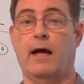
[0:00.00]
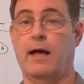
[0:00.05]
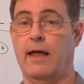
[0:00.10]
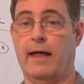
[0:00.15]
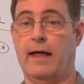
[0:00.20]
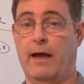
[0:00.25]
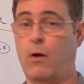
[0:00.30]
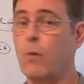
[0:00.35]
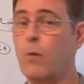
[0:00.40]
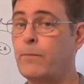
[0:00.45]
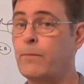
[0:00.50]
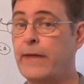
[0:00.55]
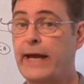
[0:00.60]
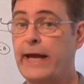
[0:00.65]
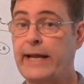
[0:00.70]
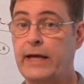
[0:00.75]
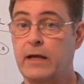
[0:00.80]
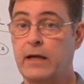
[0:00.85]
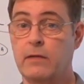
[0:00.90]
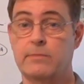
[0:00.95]
I hope that
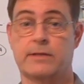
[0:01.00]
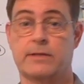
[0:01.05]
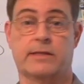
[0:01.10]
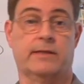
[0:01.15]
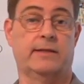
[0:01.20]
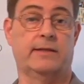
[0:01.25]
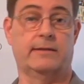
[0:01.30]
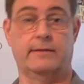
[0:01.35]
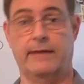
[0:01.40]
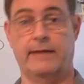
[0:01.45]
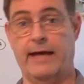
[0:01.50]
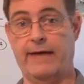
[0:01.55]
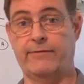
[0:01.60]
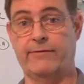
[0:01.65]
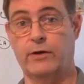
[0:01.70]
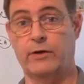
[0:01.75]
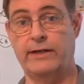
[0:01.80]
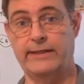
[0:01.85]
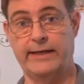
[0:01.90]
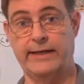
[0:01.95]
helps. Have a
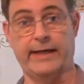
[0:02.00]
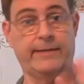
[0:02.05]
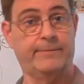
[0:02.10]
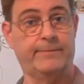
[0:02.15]
great day.